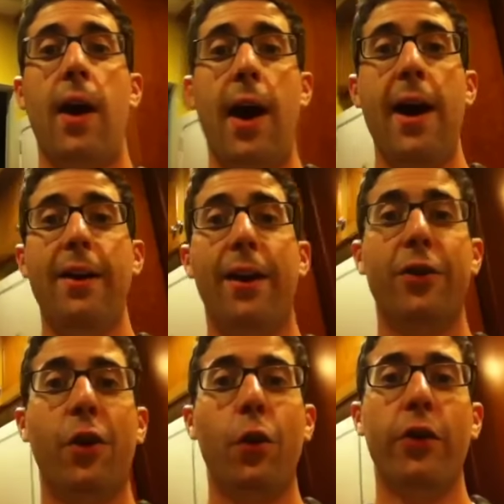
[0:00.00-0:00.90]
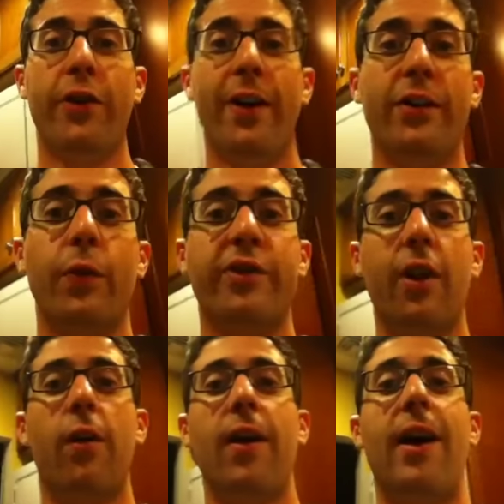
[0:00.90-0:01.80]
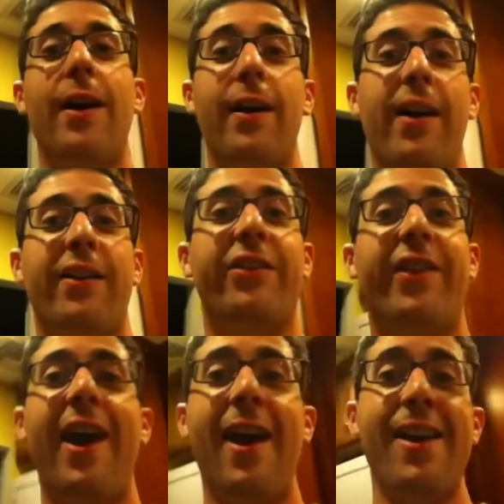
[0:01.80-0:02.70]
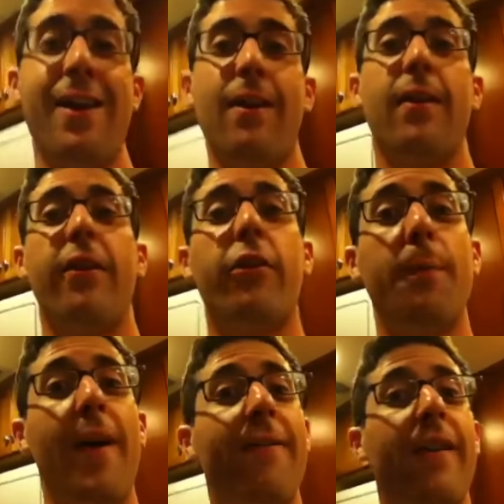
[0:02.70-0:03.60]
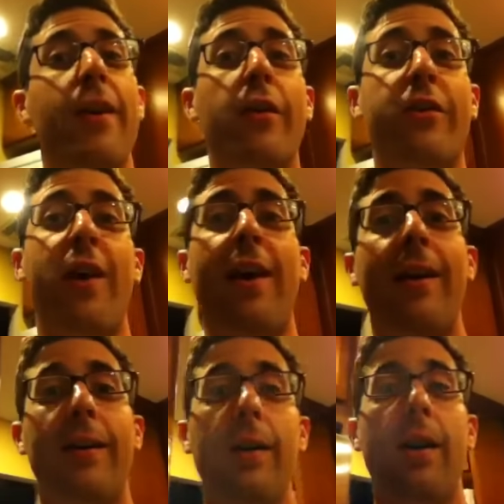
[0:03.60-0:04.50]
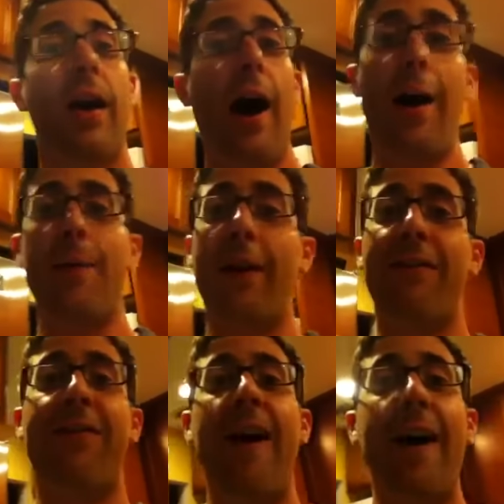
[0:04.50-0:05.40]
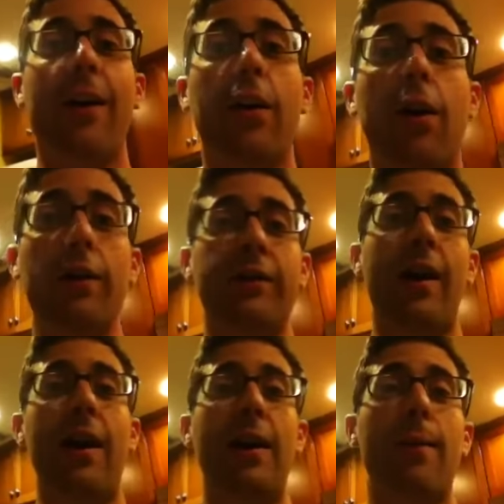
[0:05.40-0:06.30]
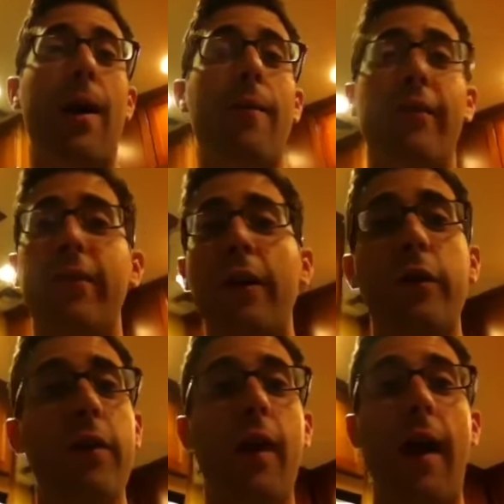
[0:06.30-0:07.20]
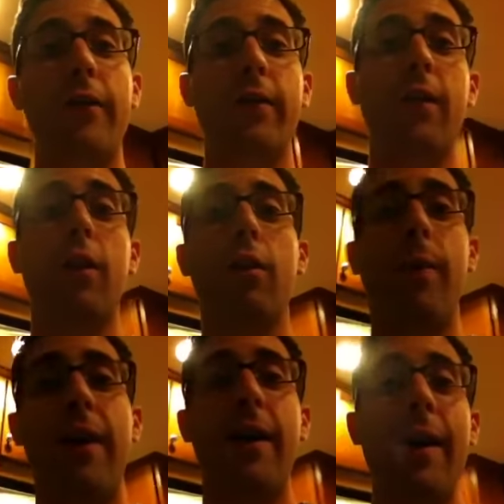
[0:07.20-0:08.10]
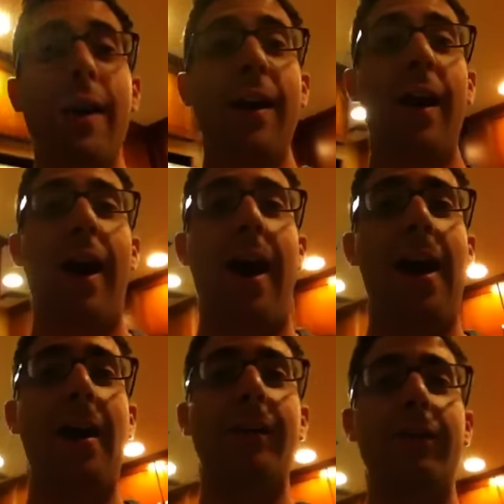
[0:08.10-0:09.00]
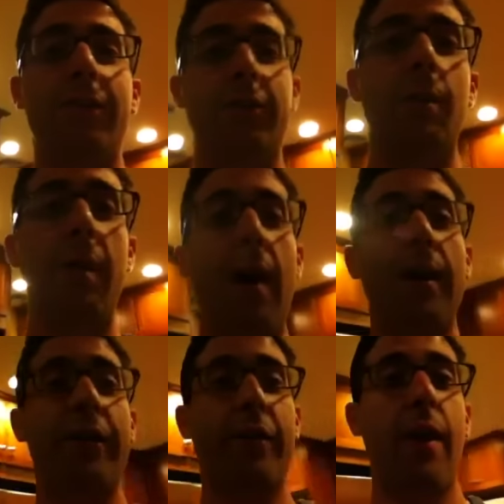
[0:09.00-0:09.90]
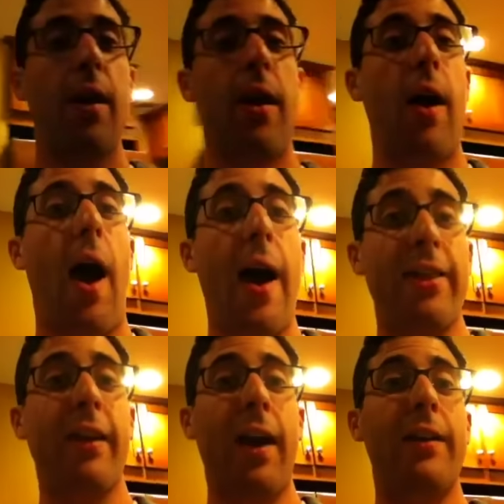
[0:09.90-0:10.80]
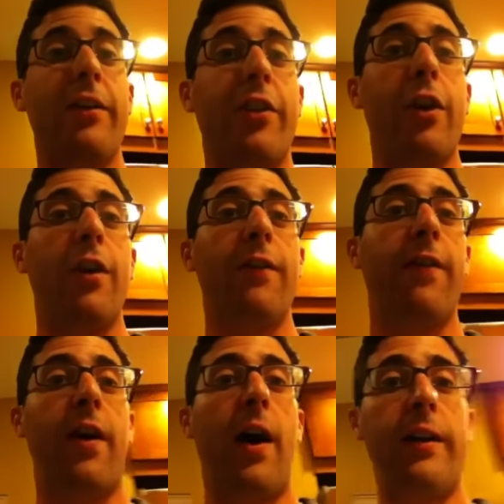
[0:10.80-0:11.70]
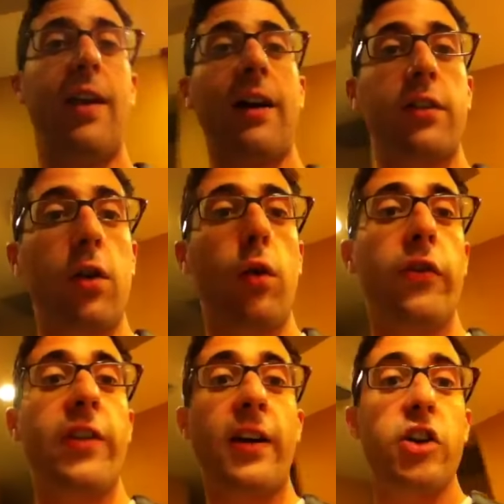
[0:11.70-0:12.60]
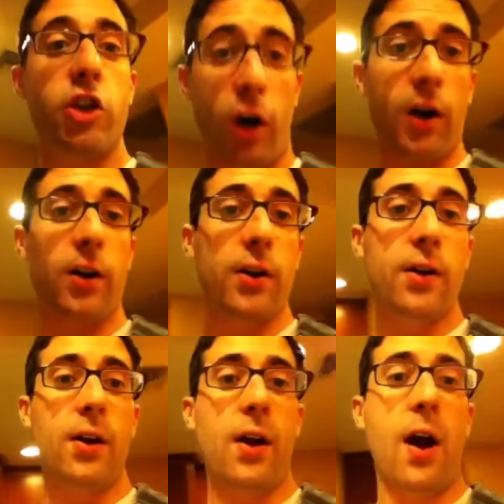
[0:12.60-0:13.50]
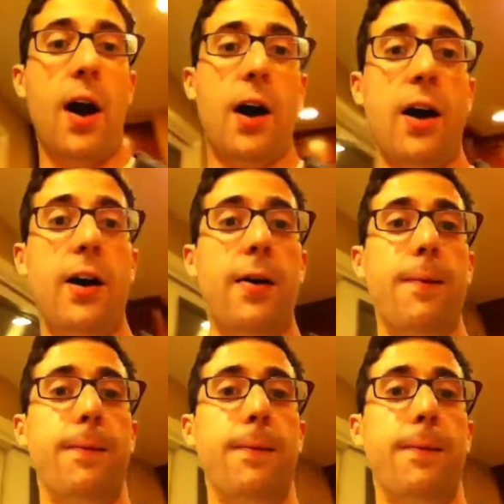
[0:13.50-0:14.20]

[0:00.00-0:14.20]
Hey, Dr. Coolsex, what's going on? It's Danny. This is my video saying I've been a fan a long time. I've been friends with you guys for a little bit. And to be honest, I think I deserve a Dr. Coolsex shirt. I